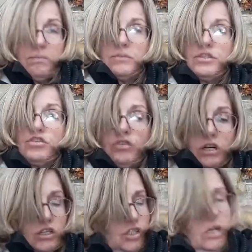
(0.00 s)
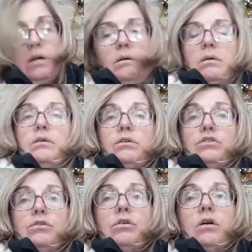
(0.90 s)
structure, the
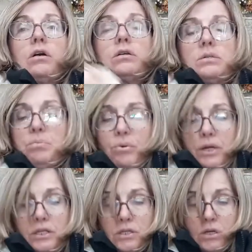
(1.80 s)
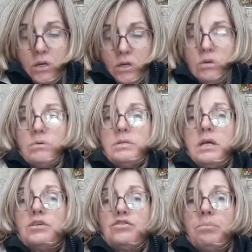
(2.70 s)
two longest point, your
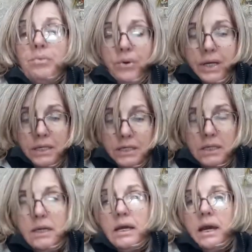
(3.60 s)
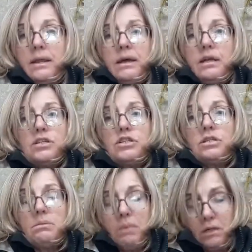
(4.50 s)
central point, and then it's just
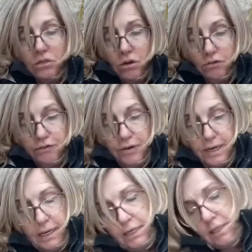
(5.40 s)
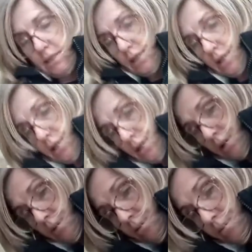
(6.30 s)
a matter of filling it
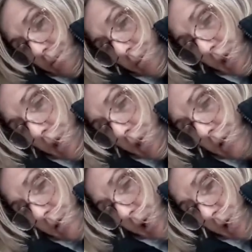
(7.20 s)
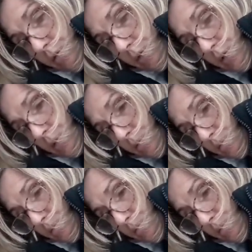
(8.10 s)
either side of it.